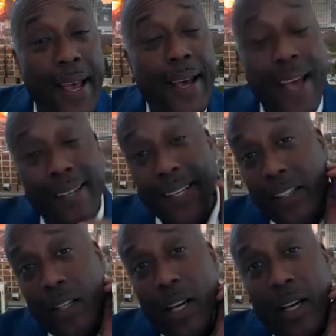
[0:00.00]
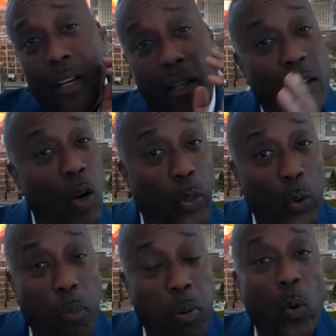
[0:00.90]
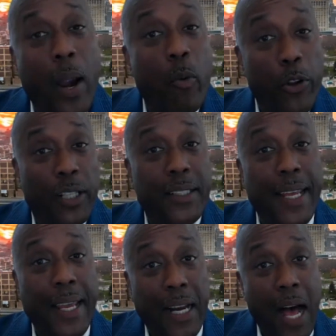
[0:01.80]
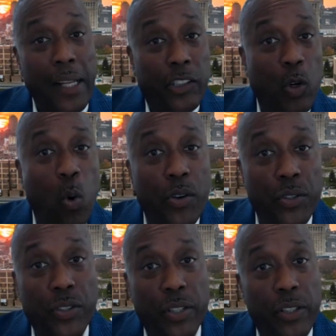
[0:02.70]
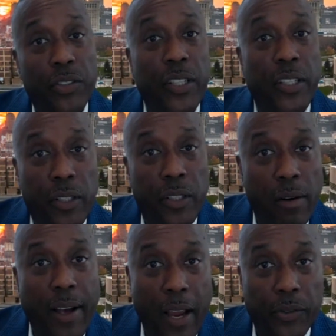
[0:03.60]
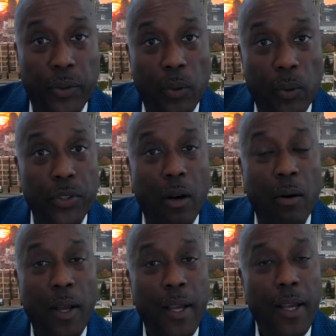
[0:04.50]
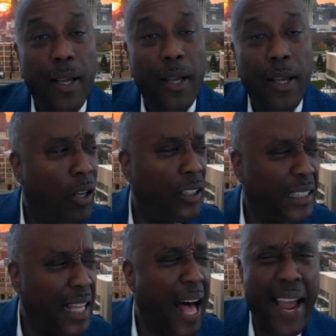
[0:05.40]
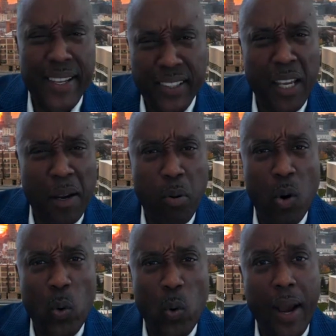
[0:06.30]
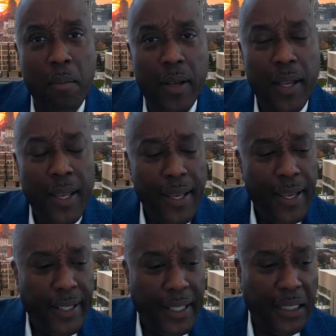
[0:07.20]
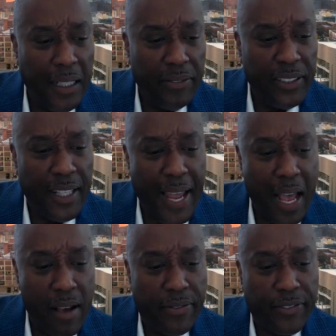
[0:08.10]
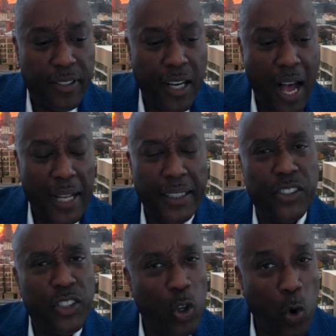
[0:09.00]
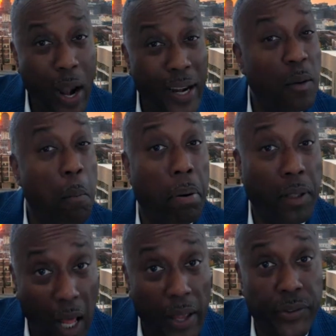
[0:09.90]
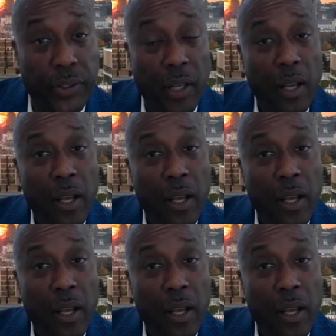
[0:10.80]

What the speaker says: I did go through a program where you could take college courses in your senior year of high school. So they called it the High Skip program. And in Cleveland, they have College Credit Plus.